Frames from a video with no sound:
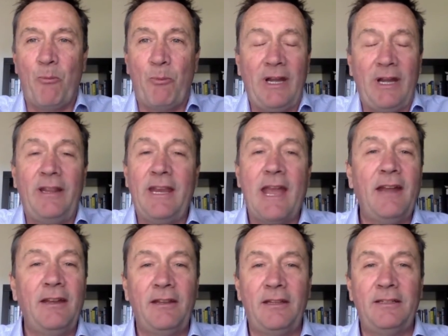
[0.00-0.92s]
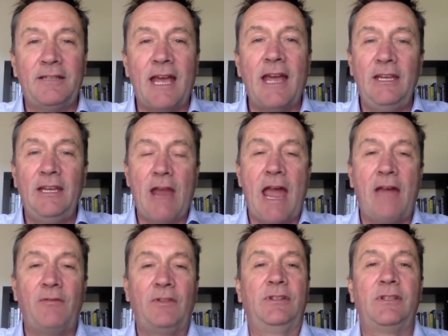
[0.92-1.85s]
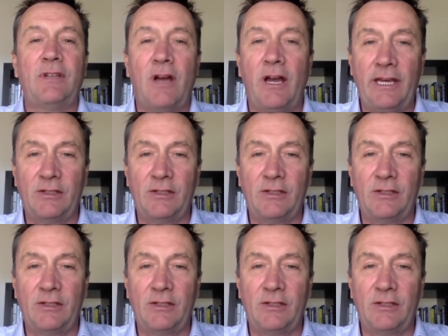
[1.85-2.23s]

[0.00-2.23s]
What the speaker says: But at the end of the day, you have to start